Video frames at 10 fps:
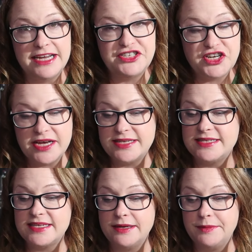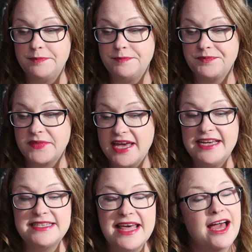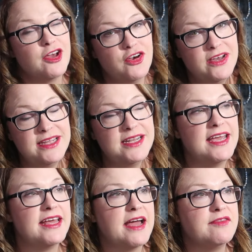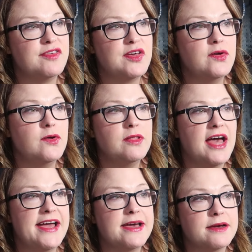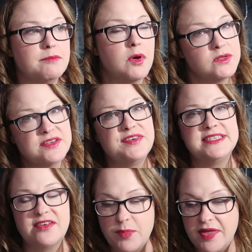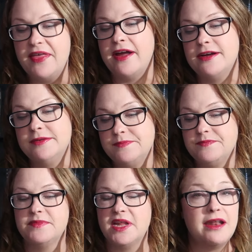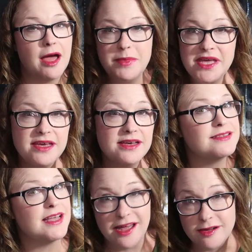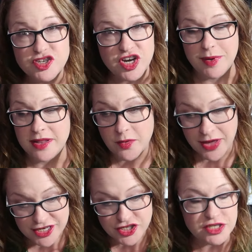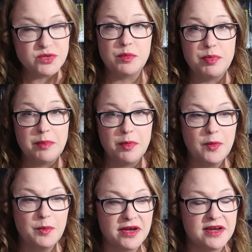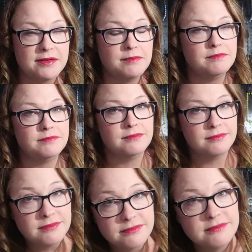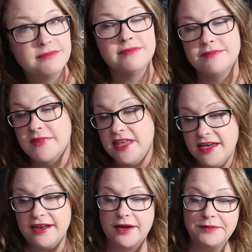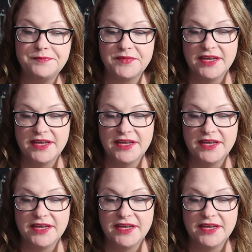It's just, it's that good and I feel like most of us have been there. Not me, because I don't share my locations with people, but you know.